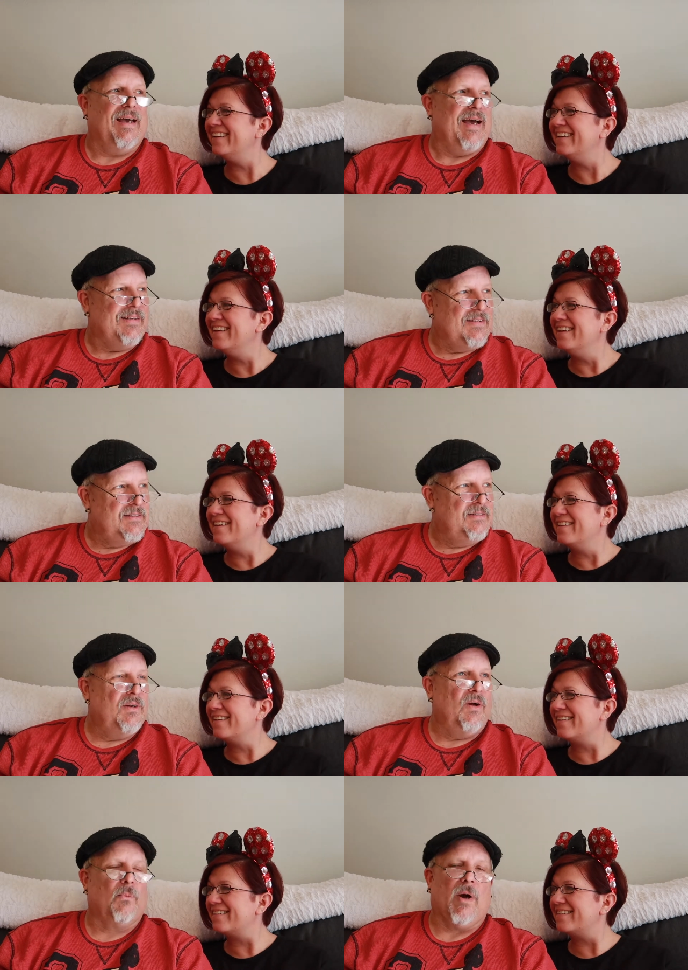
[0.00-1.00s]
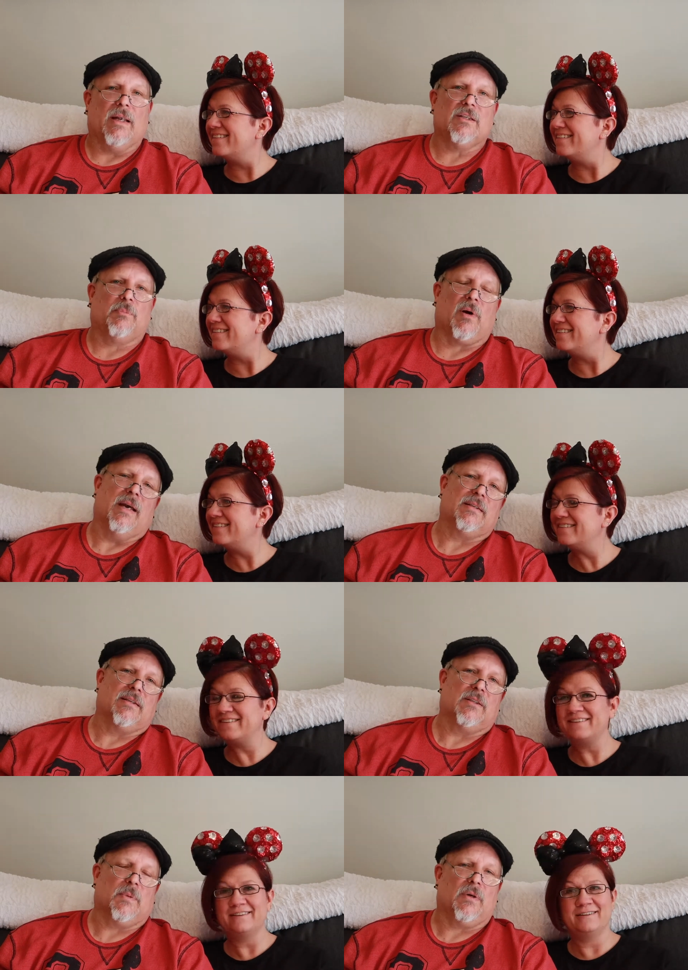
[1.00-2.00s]
Speaker 1: that's you know why it's
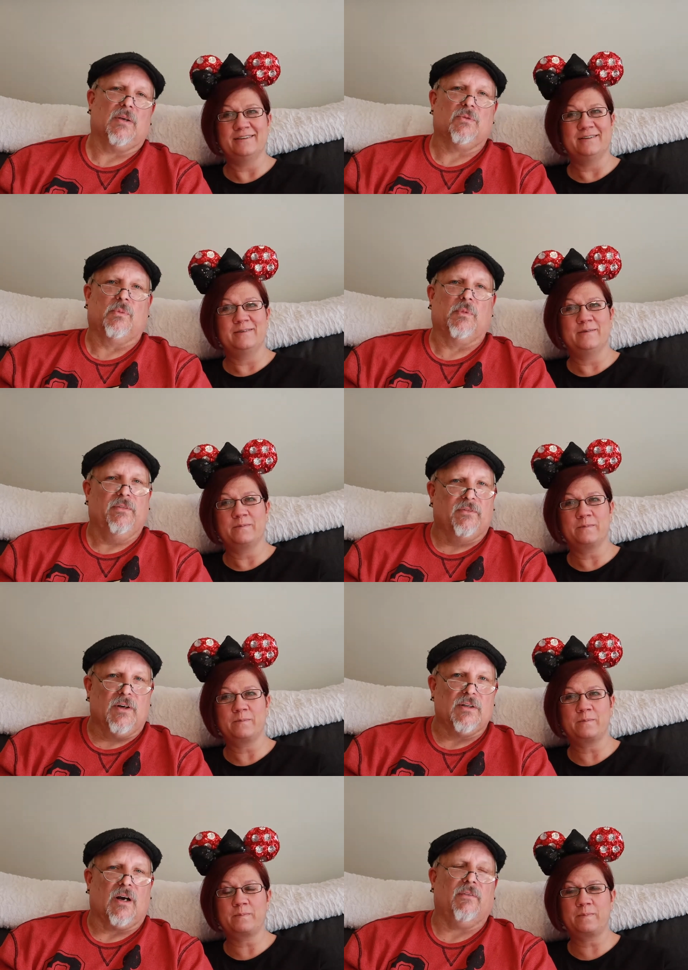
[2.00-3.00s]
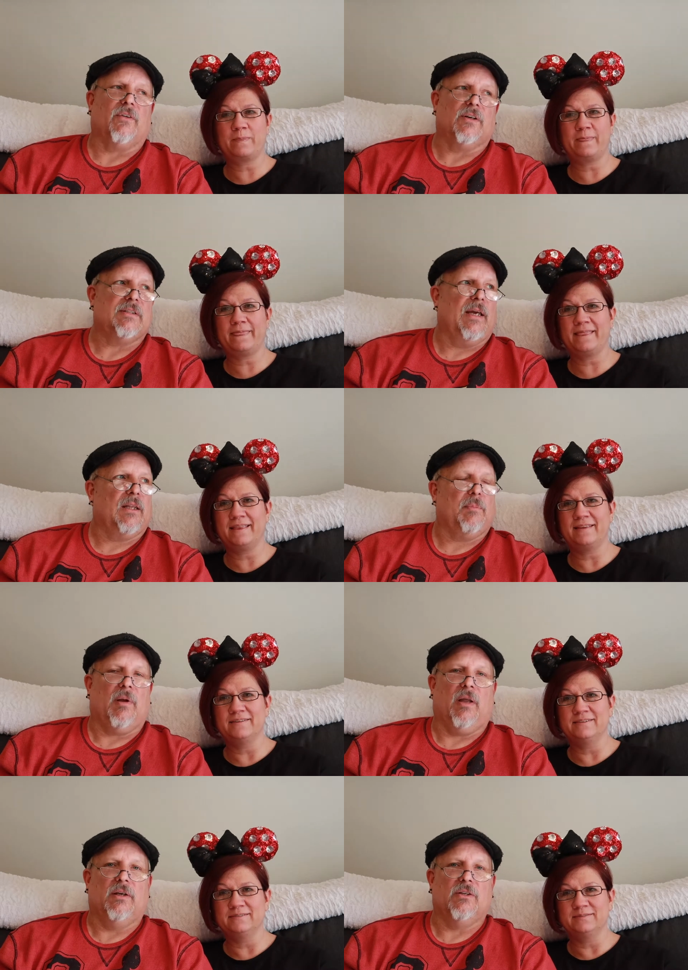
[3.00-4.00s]
surprising is because when we first our first day at the
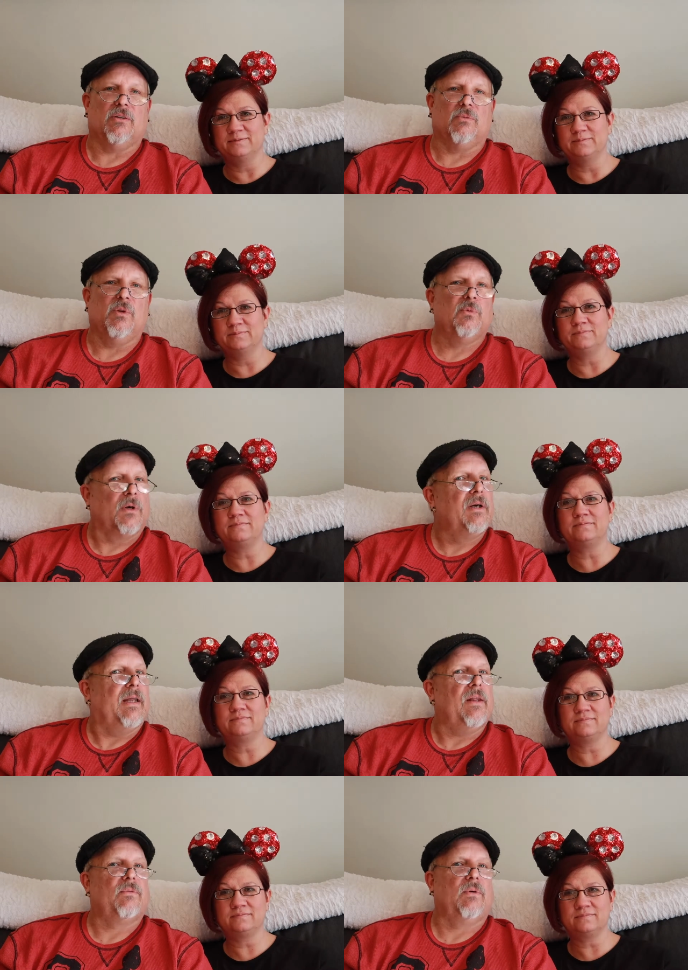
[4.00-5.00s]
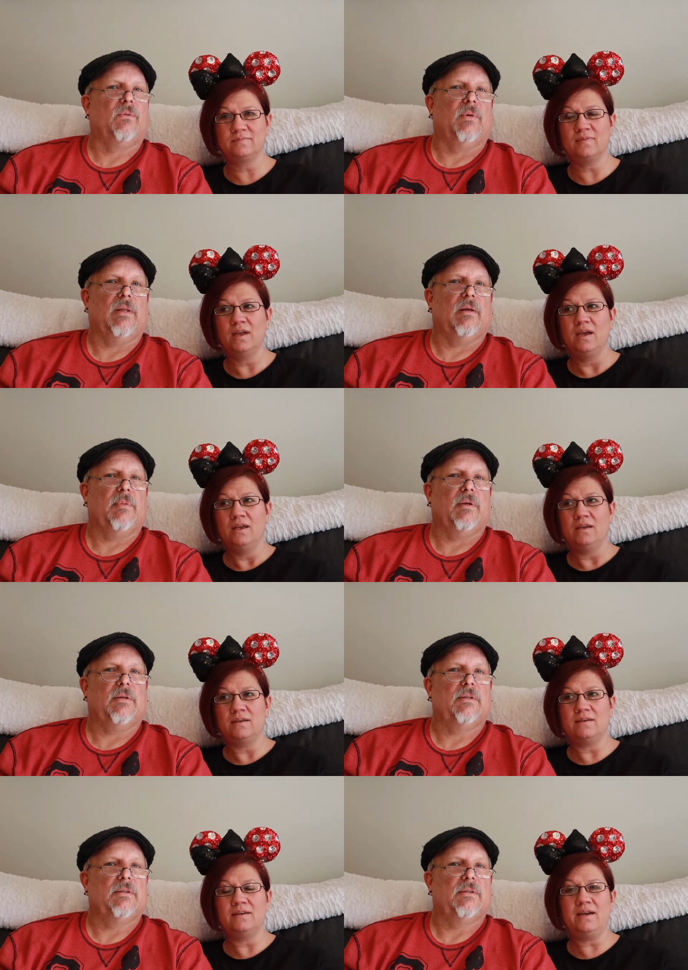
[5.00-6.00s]
Polynesian, we weren't that thrilled with it,
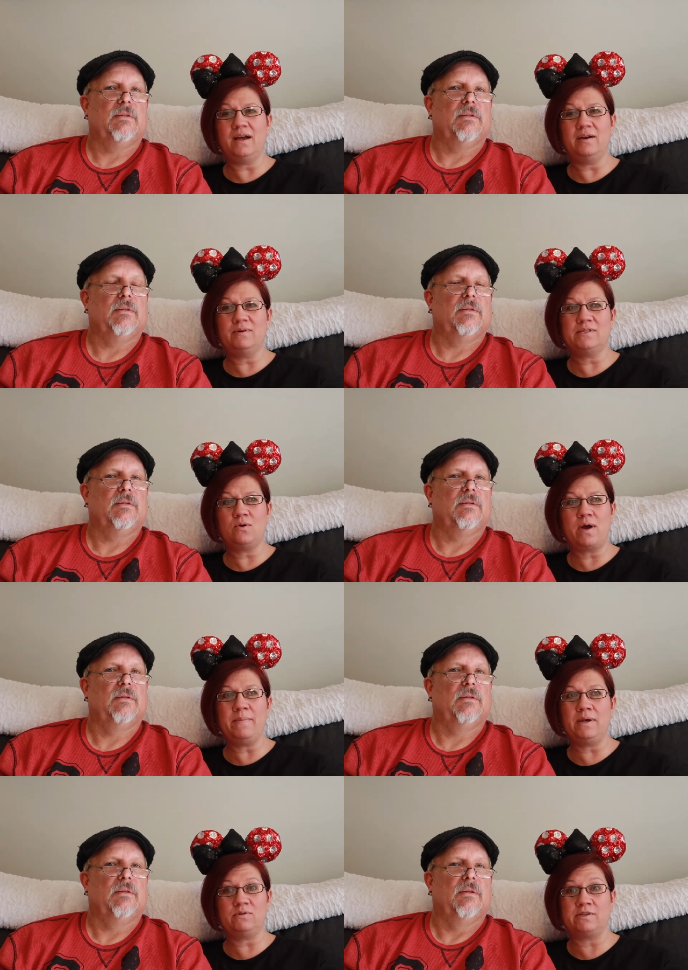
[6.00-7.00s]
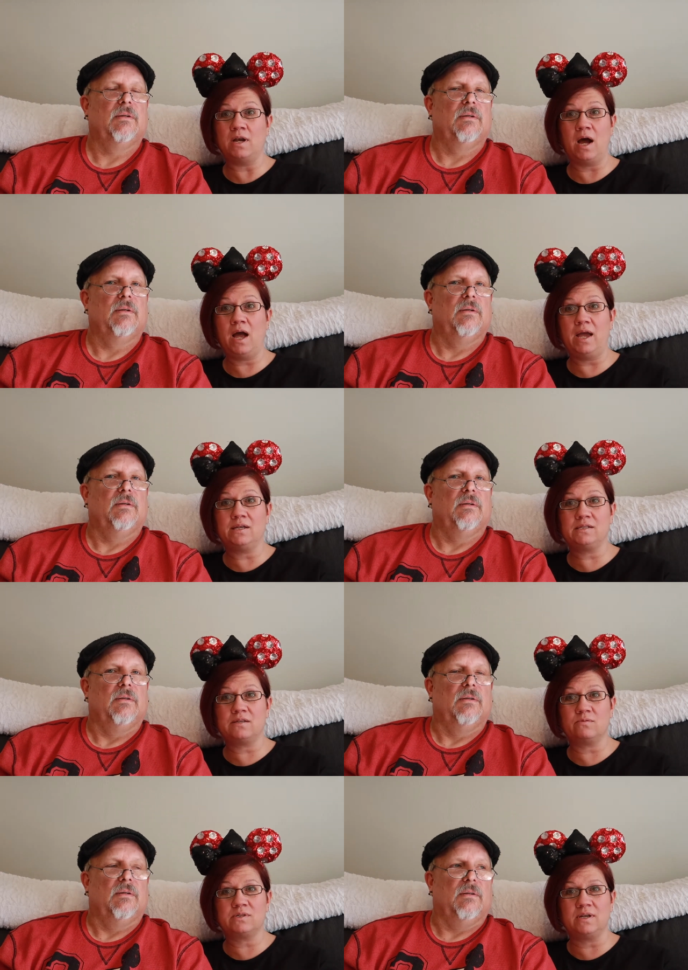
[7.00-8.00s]
but
Speaker 2: yeah, it was. I mean, it was nice.
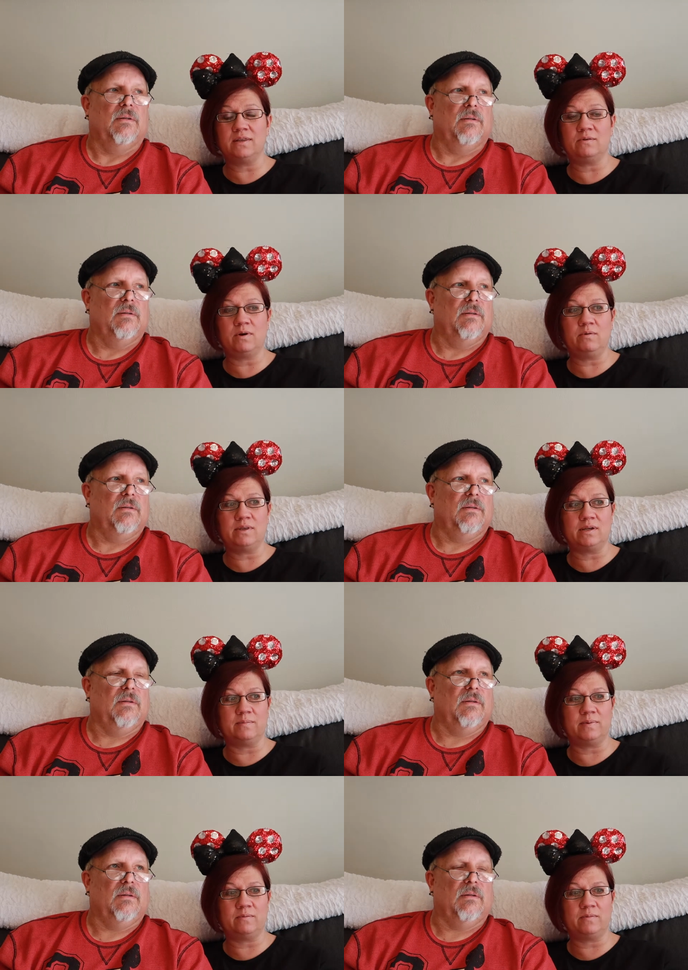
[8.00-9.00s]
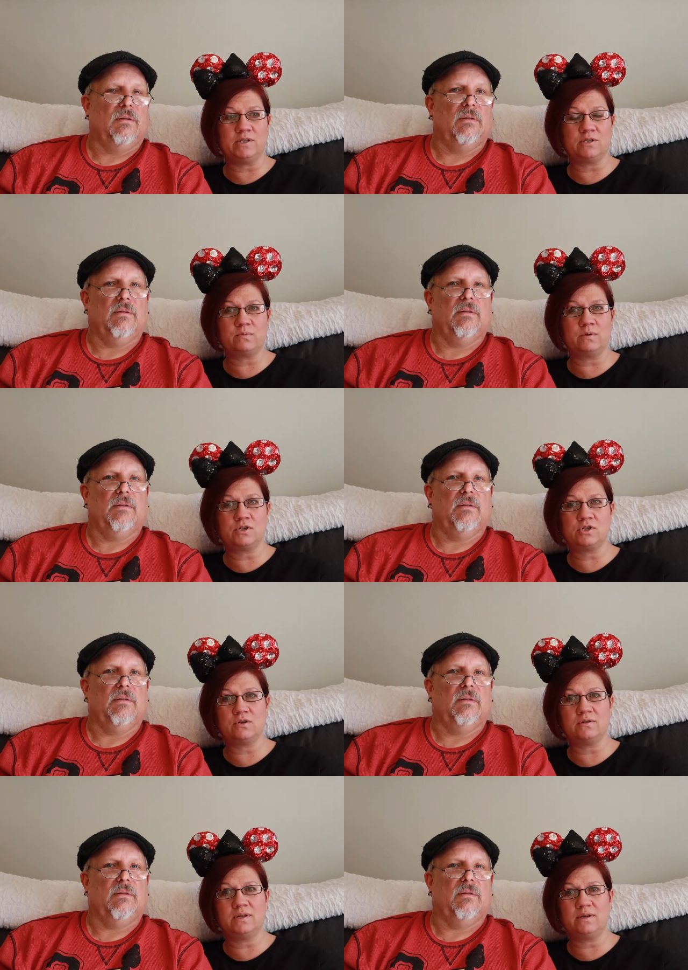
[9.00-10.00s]
There was nothing wrong with it, but we just weren't
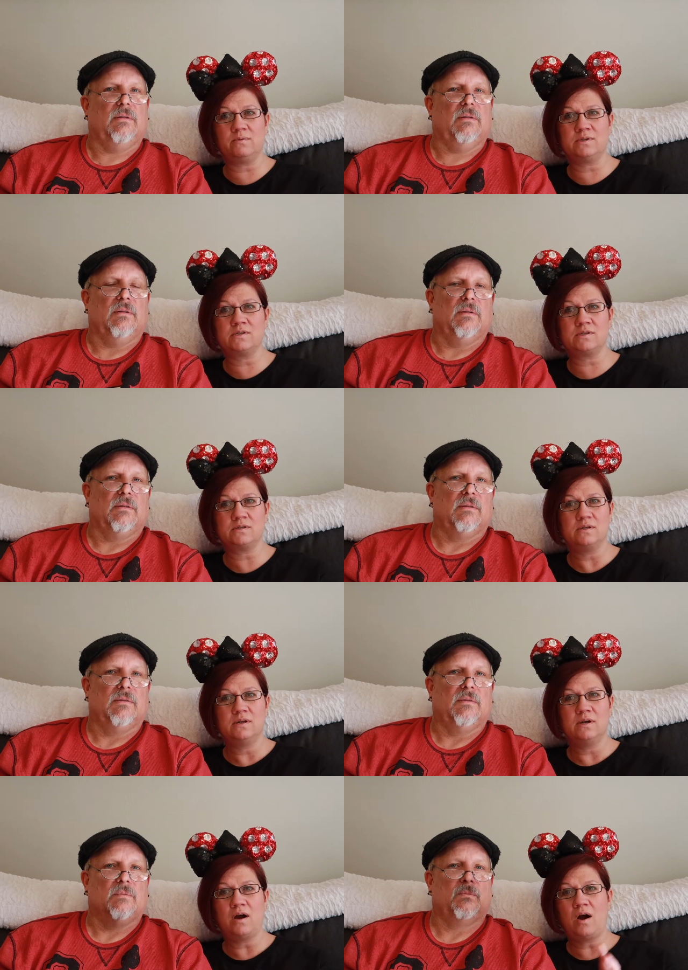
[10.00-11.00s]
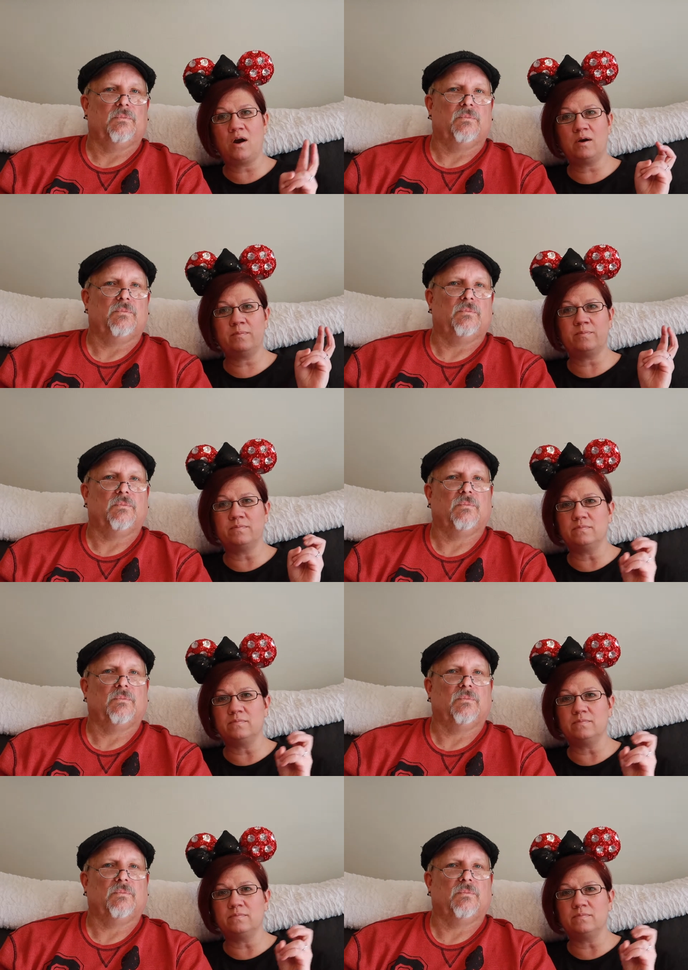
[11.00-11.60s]
sure that it was our